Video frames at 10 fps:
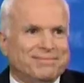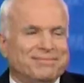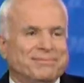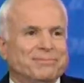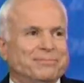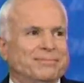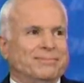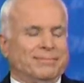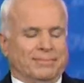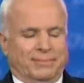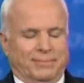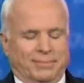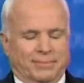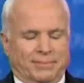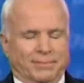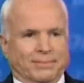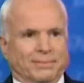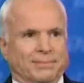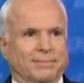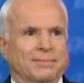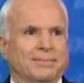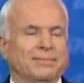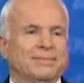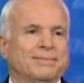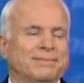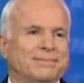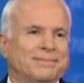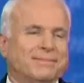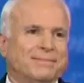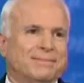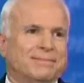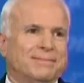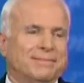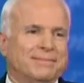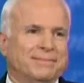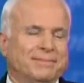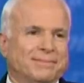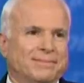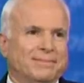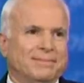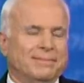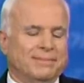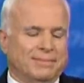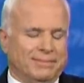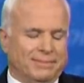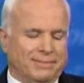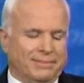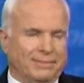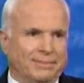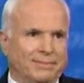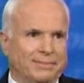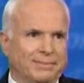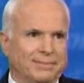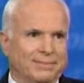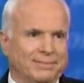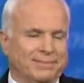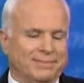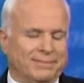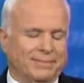No words are spoken by the person on screen.